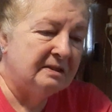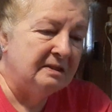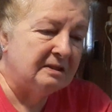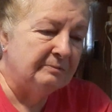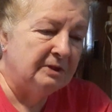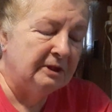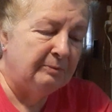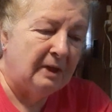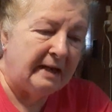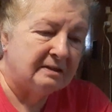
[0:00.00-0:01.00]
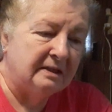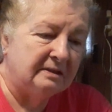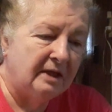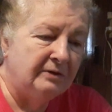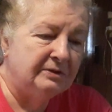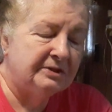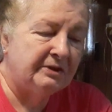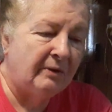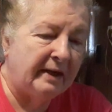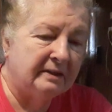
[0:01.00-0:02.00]
in some clear plastic totes
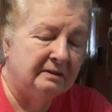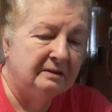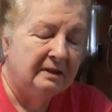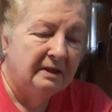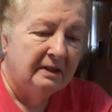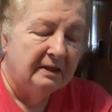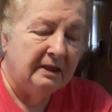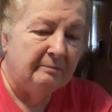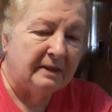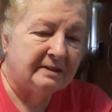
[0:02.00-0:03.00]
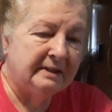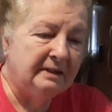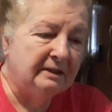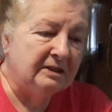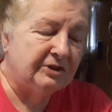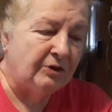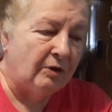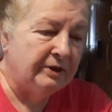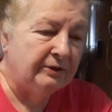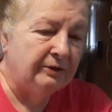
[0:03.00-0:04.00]
so I can get my seedlings
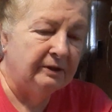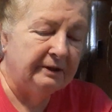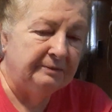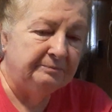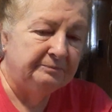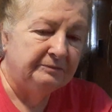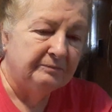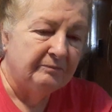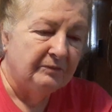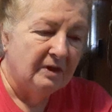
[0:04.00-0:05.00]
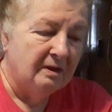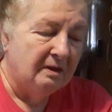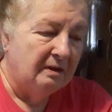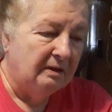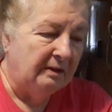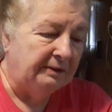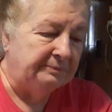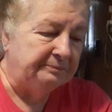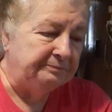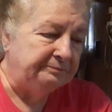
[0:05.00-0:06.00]
started early.
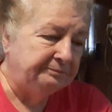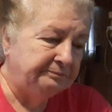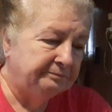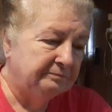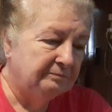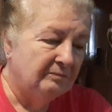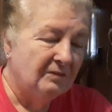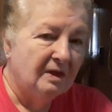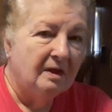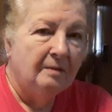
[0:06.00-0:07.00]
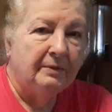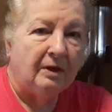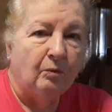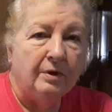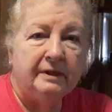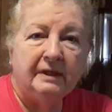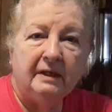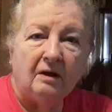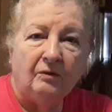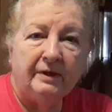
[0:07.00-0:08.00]
But I wanted to
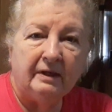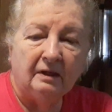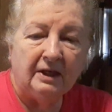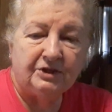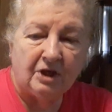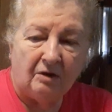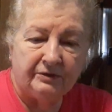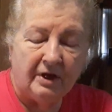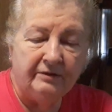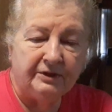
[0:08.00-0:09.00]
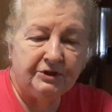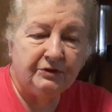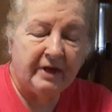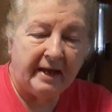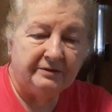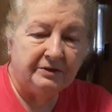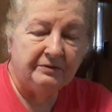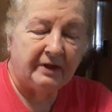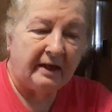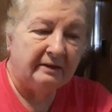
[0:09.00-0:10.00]
get on here and let y'all know that you can do
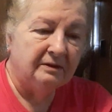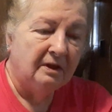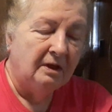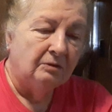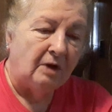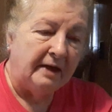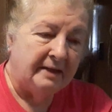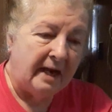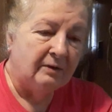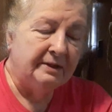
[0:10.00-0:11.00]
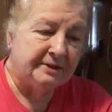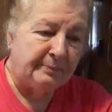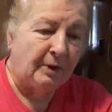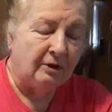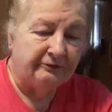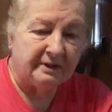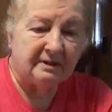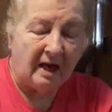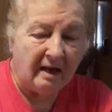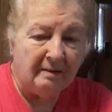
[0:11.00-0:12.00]
that. Right now is a perfect
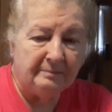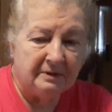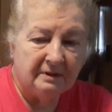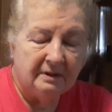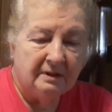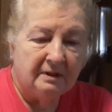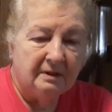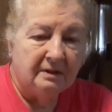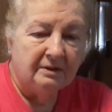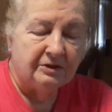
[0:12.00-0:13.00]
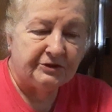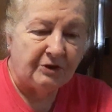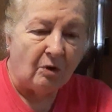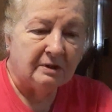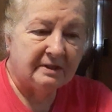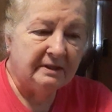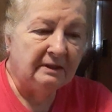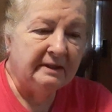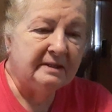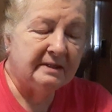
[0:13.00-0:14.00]
time to start
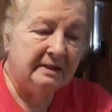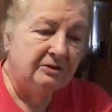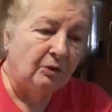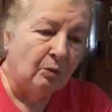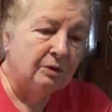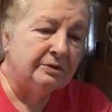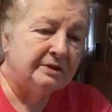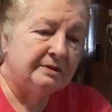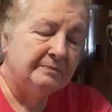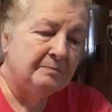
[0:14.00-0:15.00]
seedlings indoors